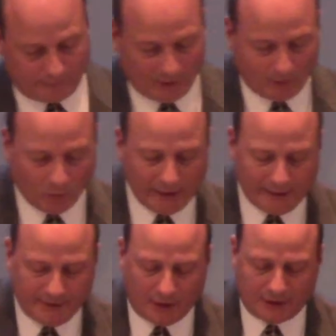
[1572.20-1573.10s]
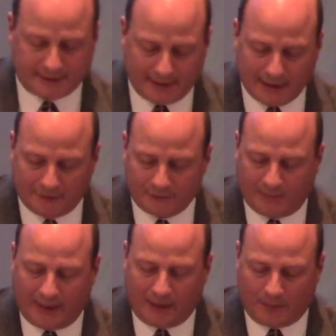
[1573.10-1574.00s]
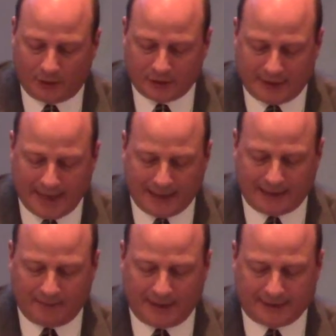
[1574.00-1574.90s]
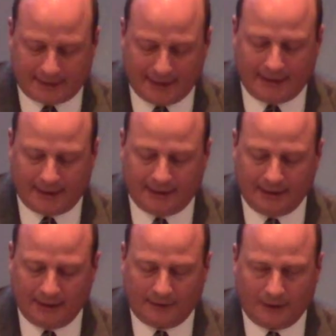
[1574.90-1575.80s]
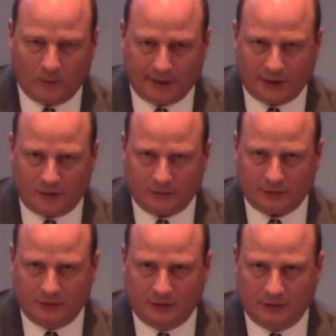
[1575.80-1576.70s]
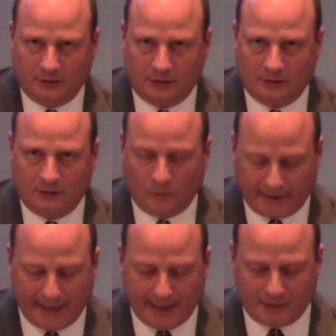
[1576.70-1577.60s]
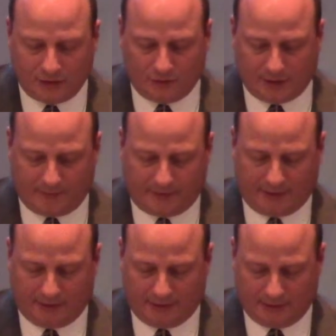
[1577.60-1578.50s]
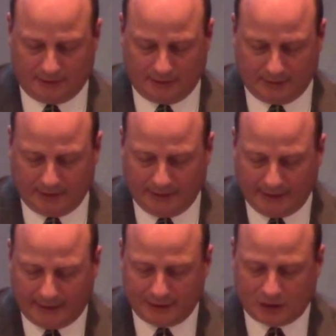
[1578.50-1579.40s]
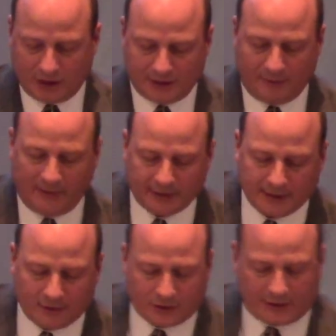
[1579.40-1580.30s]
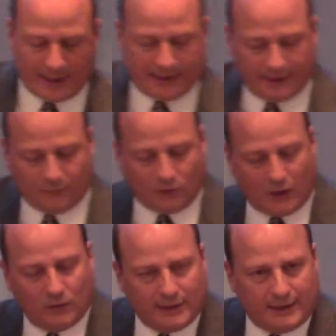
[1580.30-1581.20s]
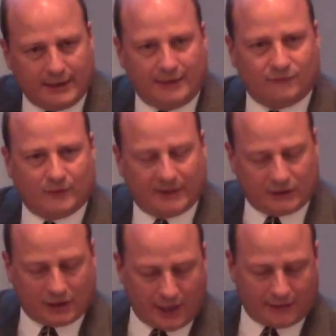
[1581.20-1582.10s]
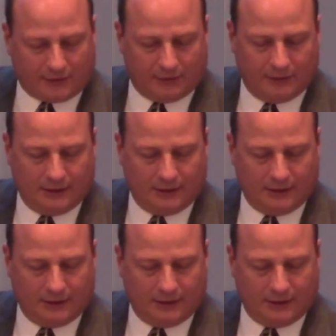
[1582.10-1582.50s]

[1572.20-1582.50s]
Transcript: But we limit ourselves by our personality by saying that we can't do something. It is just a misunderstanding of what we need from each other.